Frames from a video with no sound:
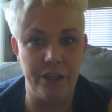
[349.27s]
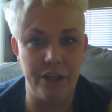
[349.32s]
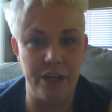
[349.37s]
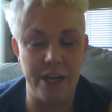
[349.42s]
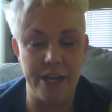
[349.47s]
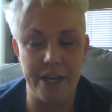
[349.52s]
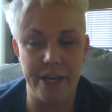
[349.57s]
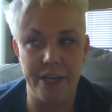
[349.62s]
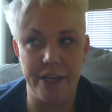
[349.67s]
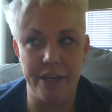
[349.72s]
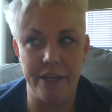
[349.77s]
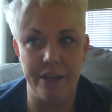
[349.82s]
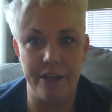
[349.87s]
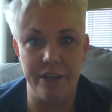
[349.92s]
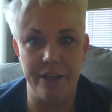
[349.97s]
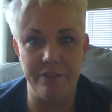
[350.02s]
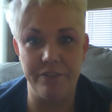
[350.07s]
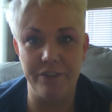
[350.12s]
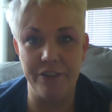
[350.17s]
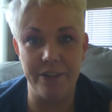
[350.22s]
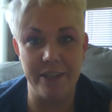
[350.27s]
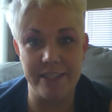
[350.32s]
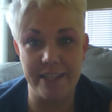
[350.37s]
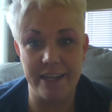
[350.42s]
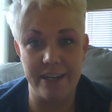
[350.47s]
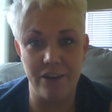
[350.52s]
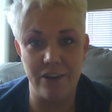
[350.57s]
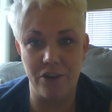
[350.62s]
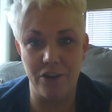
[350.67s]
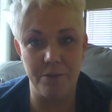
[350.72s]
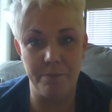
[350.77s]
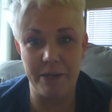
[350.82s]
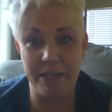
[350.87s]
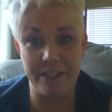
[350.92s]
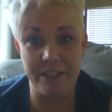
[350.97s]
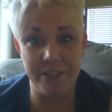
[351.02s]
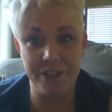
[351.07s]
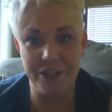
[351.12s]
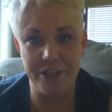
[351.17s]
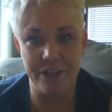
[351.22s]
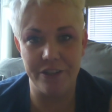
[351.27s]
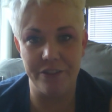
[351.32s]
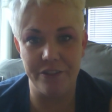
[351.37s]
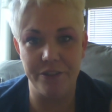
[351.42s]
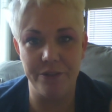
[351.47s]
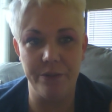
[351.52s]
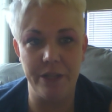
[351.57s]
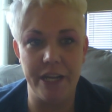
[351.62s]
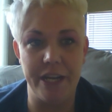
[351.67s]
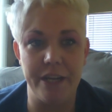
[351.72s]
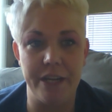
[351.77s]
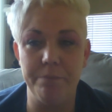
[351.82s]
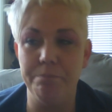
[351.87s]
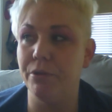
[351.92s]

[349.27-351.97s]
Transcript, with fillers: And if you guys had not heard about his channel, you late.